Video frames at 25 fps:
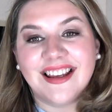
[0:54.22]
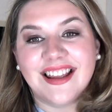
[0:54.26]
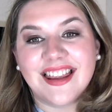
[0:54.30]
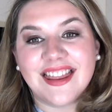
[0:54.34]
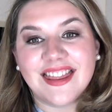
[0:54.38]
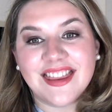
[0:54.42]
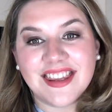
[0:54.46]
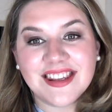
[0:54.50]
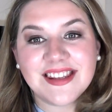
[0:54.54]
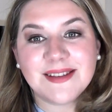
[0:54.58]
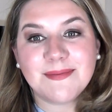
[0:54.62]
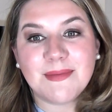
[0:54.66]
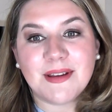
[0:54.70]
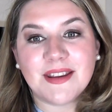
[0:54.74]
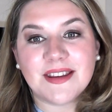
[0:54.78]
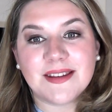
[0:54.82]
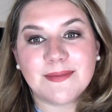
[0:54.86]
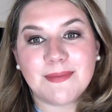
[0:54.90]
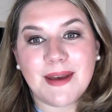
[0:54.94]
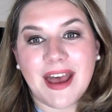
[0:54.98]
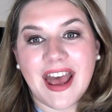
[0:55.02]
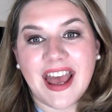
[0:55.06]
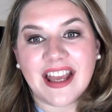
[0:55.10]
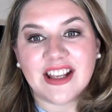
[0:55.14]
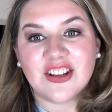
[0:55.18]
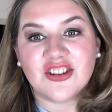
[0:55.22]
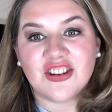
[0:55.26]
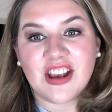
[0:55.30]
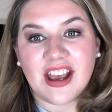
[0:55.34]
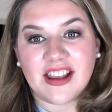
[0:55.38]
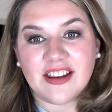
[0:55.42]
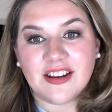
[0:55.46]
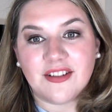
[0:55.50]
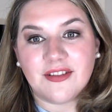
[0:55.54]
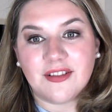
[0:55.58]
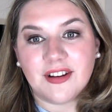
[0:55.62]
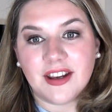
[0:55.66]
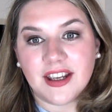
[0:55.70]
This month's bag,
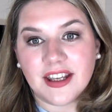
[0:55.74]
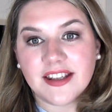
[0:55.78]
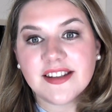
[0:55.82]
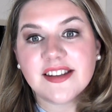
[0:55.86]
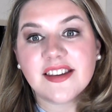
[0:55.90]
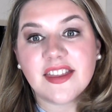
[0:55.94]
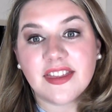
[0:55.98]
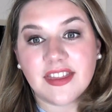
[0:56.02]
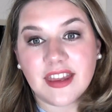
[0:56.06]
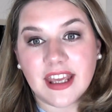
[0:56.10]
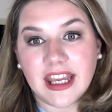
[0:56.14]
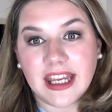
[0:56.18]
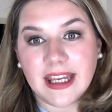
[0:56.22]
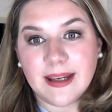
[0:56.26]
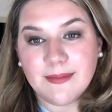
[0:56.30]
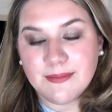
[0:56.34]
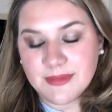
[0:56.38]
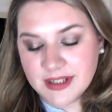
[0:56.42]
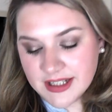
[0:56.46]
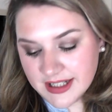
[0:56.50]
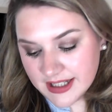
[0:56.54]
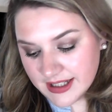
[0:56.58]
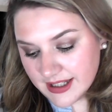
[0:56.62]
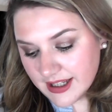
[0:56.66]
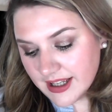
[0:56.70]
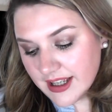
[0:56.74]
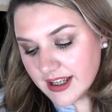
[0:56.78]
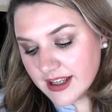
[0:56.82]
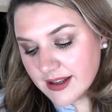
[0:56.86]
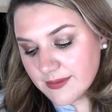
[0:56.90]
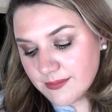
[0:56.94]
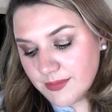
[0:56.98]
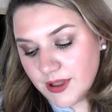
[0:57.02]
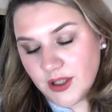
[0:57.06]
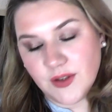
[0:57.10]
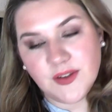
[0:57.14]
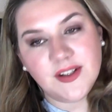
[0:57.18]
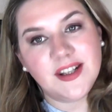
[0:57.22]
January's, themed
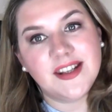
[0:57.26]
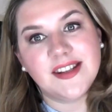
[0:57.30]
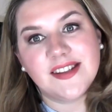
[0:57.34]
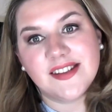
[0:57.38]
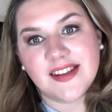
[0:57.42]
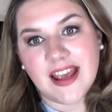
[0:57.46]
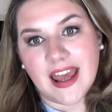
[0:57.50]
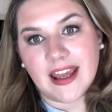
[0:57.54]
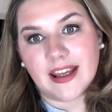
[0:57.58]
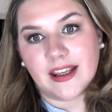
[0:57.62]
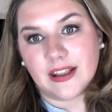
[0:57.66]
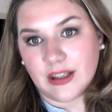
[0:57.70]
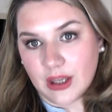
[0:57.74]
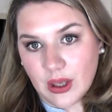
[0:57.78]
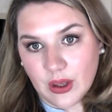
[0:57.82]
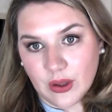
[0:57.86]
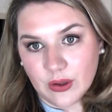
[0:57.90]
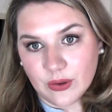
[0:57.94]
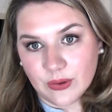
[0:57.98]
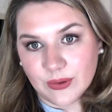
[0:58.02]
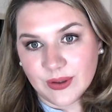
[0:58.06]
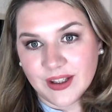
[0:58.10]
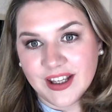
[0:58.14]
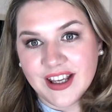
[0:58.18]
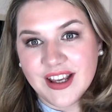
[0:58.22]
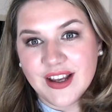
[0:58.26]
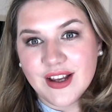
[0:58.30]
Beauty Set Go.